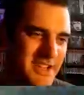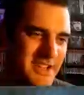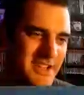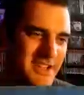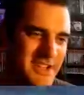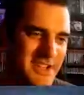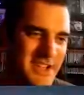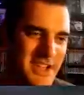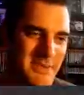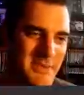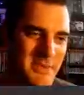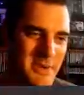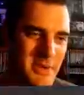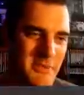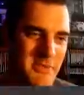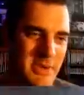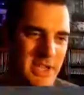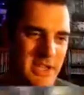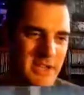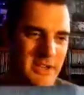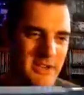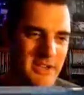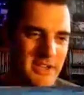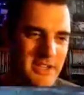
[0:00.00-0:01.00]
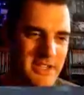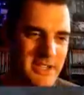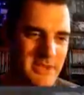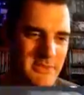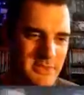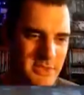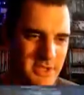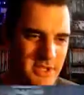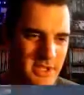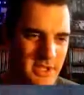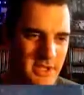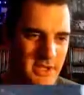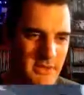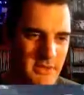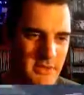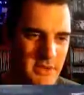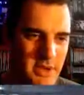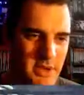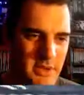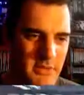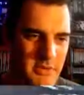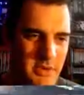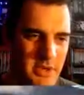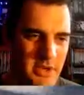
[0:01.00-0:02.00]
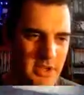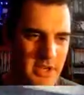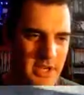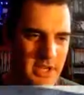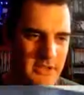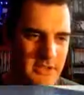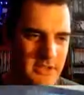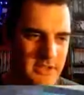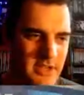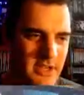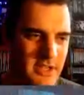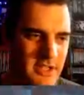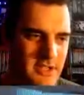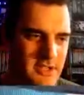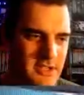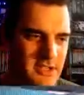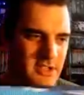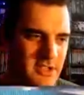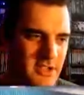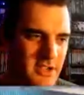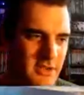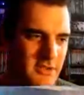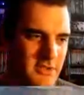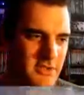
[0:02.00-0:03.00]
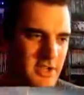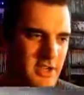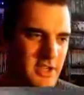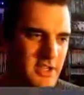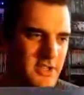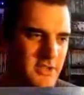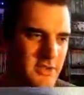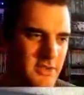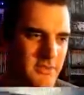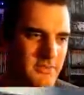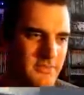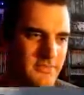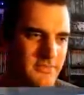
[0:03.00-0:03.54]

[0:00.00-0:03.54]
Namco Bandai attempt at a Burnout style title.